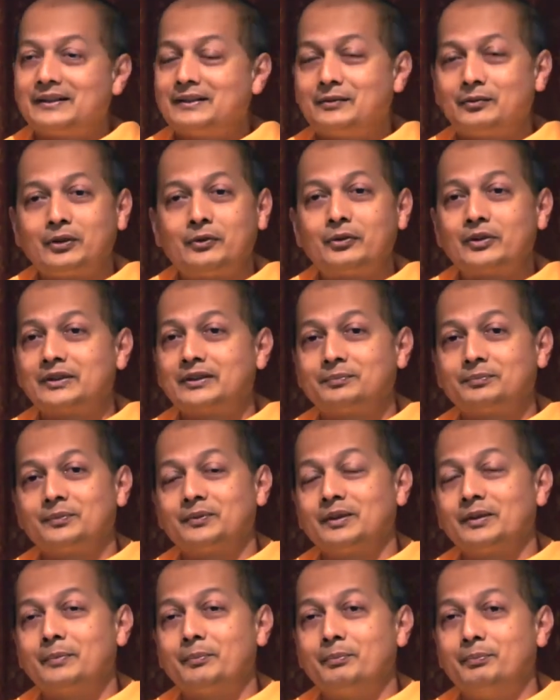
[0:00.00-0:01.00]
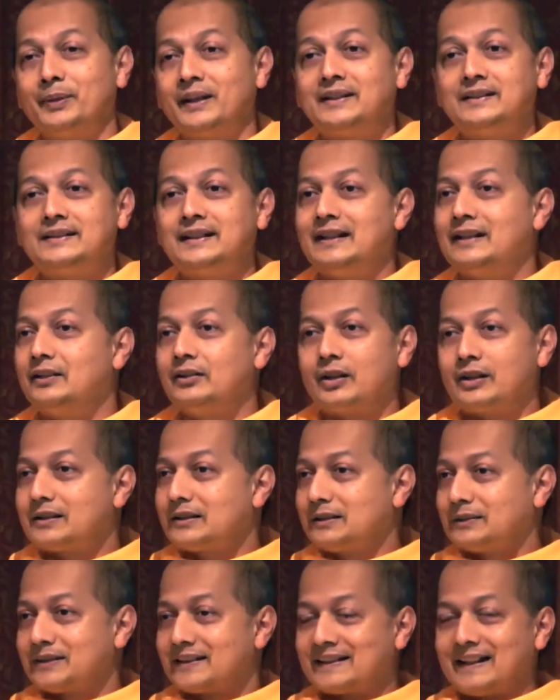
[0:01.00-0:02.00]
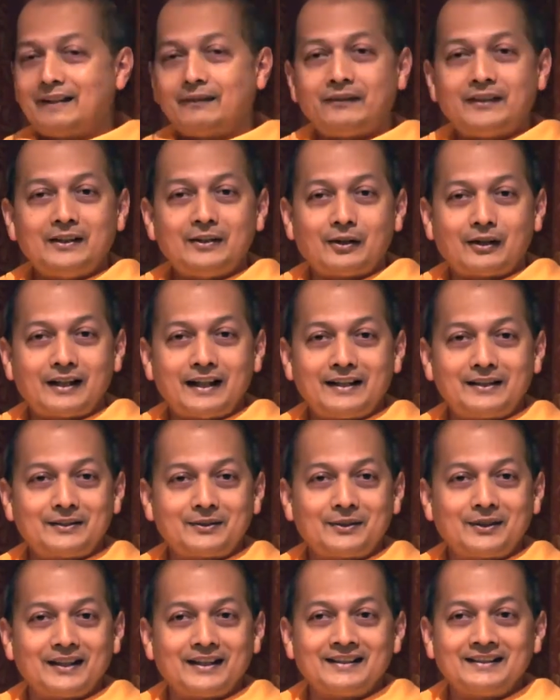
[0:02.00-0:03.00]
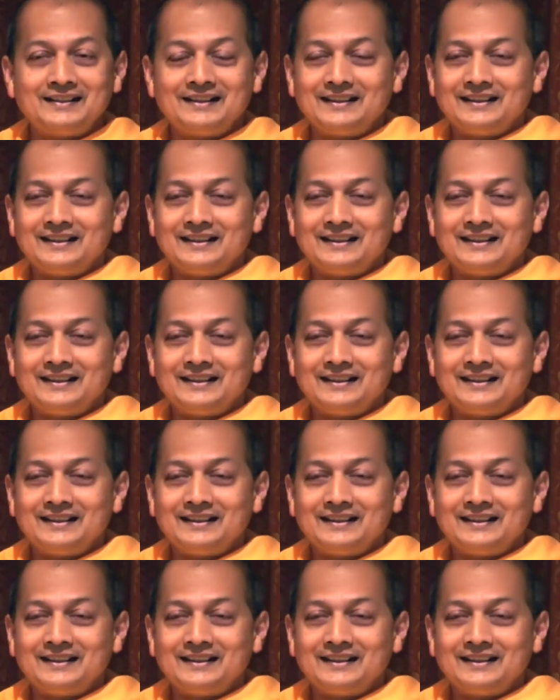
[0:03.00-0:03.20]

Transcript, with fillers: It, it, was a big deal, not a selfie, not like today.